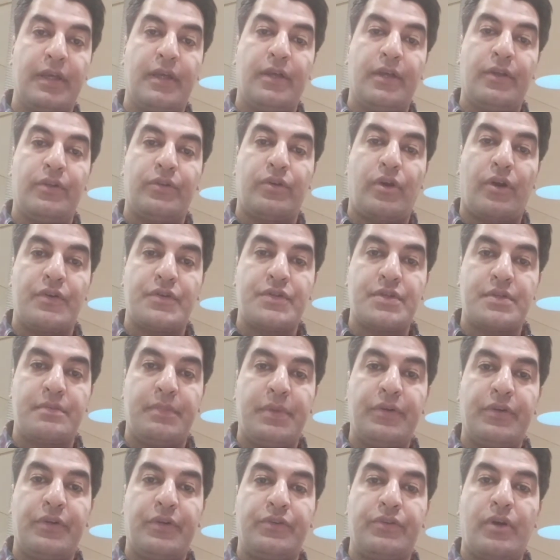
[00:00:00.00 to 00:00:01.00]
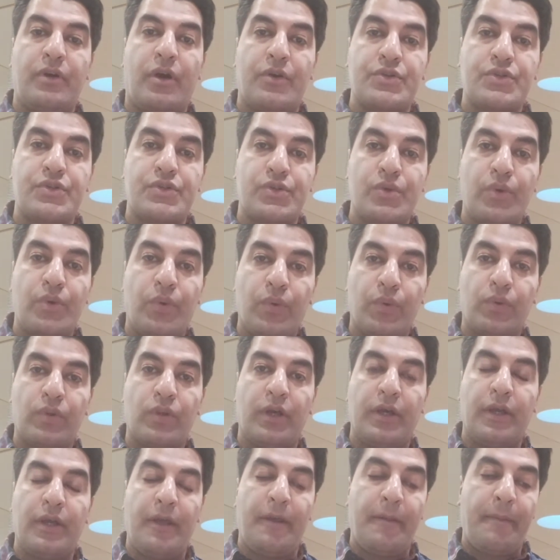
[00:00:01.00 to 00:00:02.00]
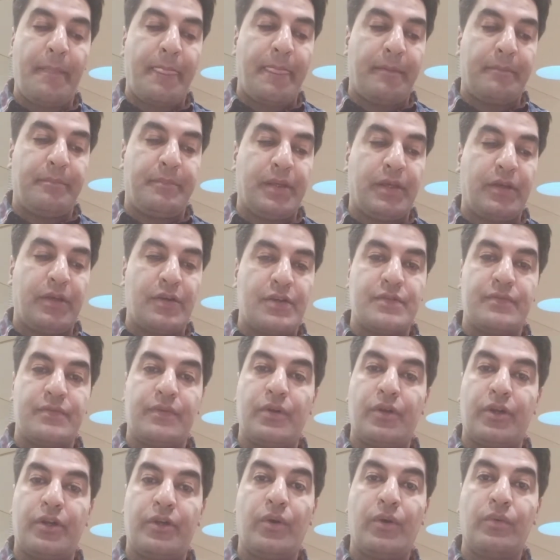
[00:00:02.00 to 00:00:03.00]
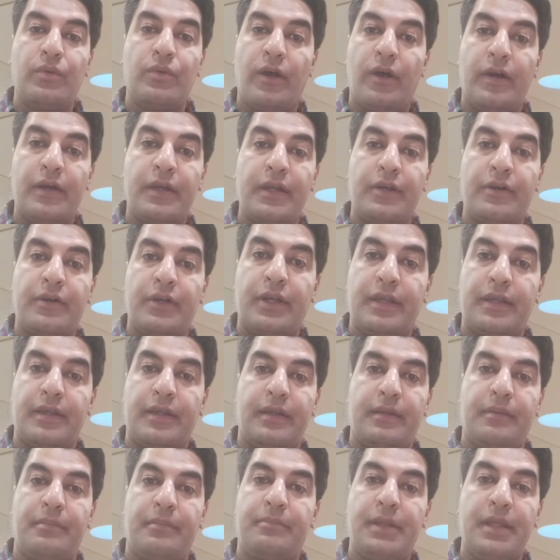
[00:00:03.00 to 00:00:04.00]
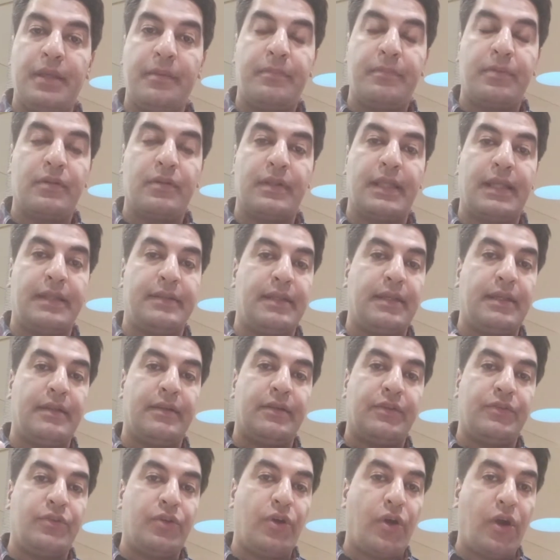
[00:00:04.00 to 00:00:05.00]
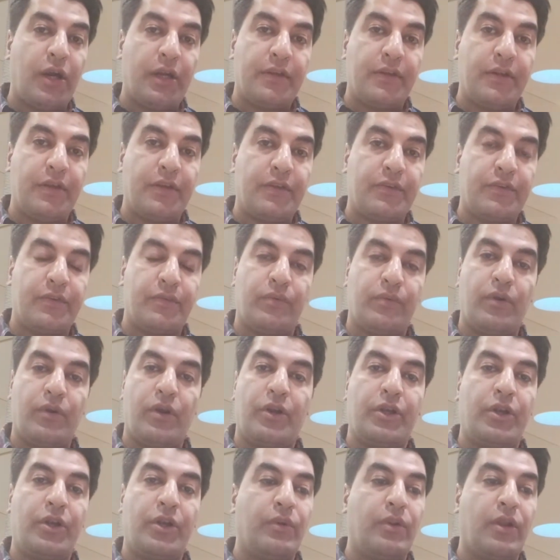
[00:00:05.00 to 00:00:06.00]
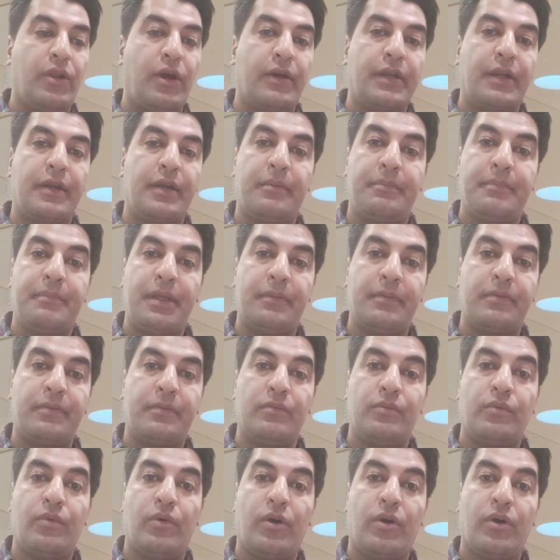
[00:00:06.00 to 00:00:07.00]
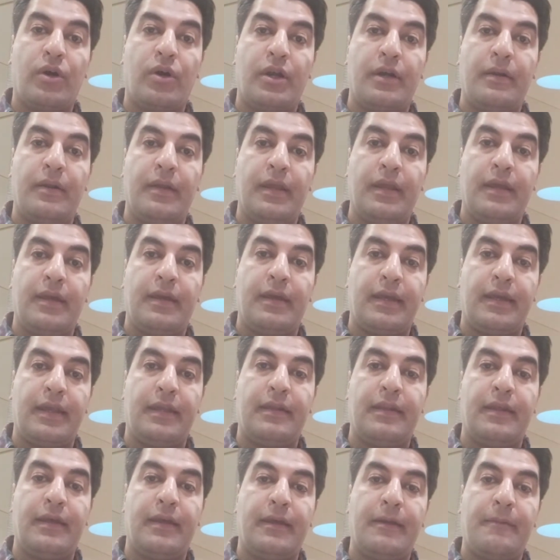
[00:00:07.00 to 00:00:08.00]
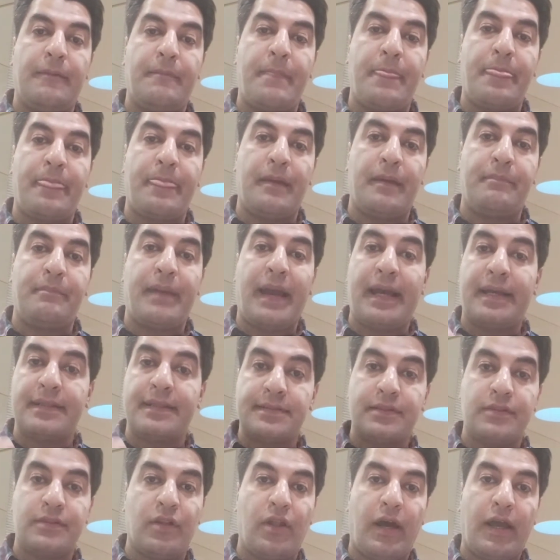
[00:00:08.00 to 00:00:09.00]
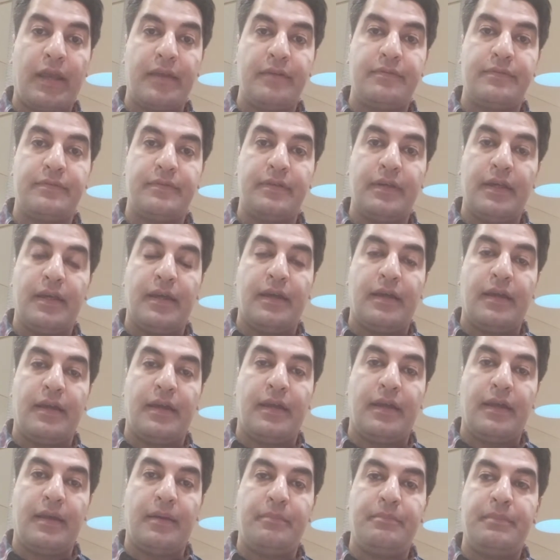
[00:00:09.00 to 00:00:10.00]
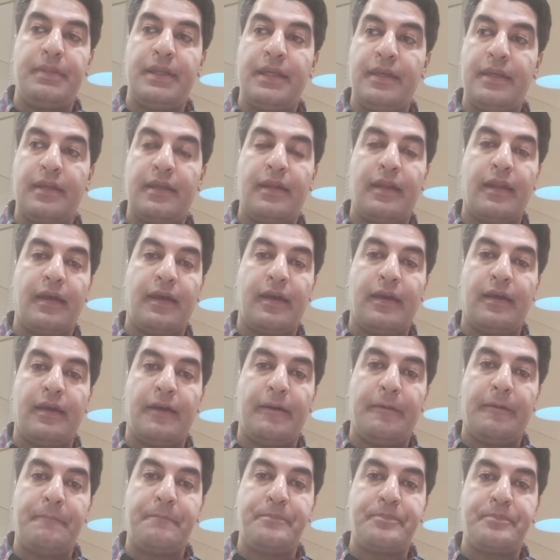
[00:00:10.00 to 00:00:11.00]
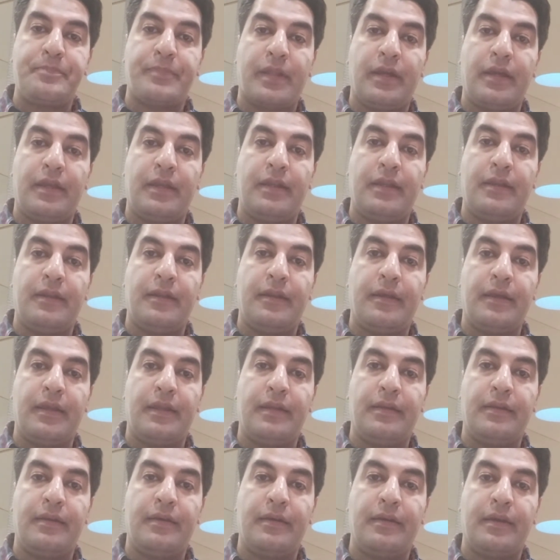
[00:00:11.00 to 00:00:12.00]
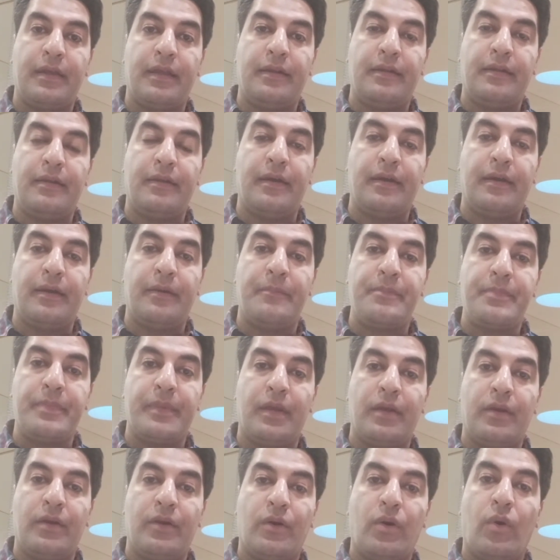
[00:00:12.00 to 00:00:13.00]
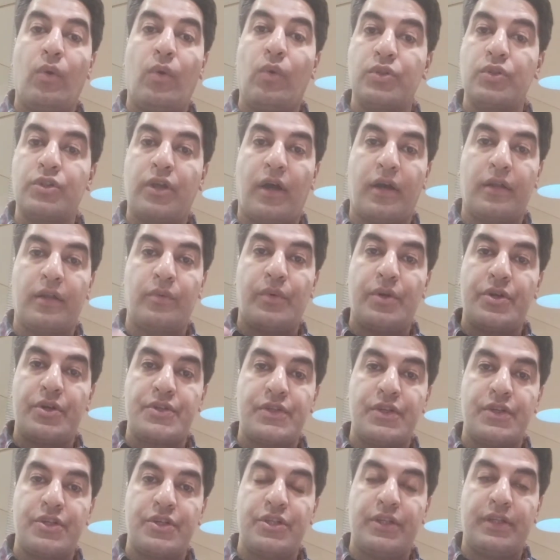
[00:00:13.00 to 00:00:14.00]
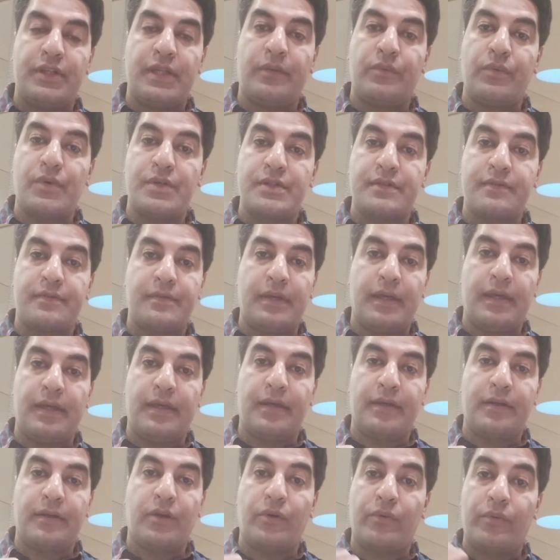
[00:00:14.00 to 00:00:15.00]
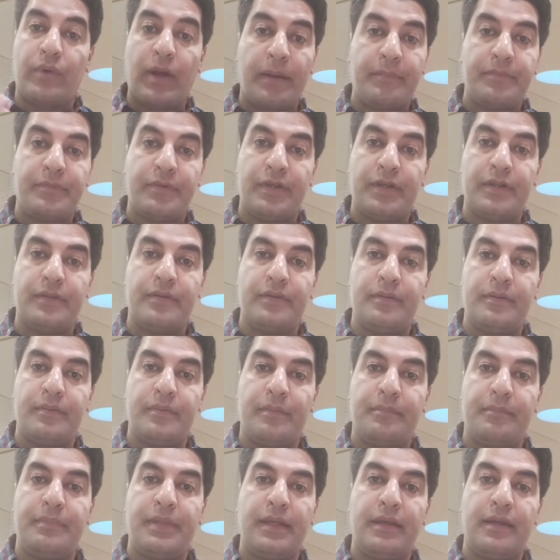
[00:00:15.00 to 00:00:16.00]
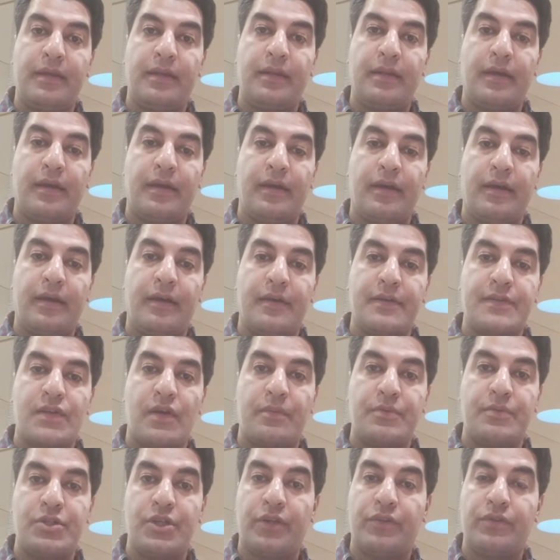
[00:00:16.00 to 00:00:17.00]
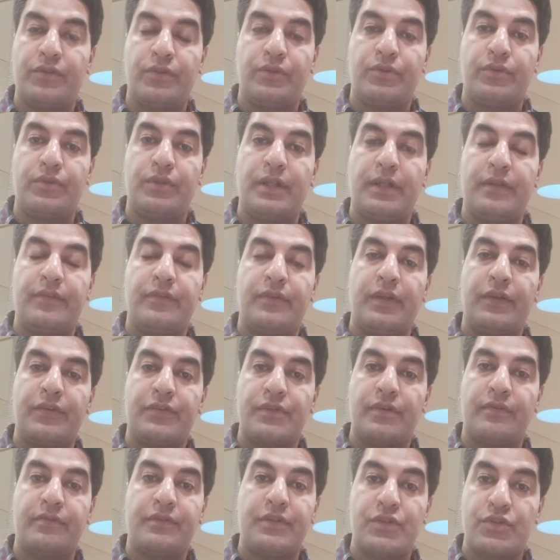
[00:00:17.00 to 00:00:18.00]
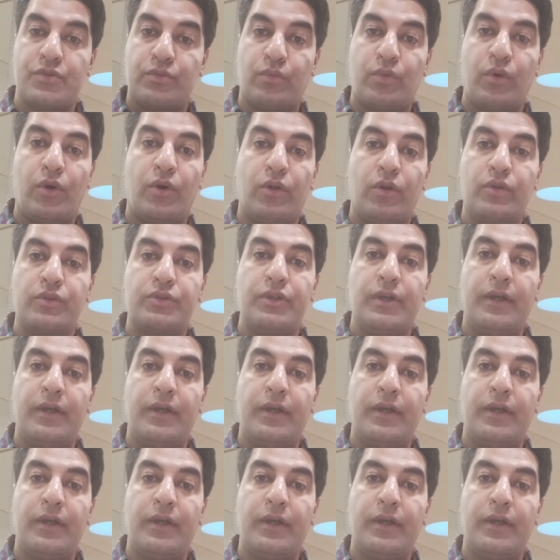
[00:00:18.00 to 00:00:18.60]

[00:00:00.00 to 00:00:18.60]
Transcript: to our spirit to our soul because we are no longer in people that in the darkness we are no longer people who are in um, a past life uh, being um, in in in uh, old conversation that was uh, corrupted being uh, subjected to the things of this world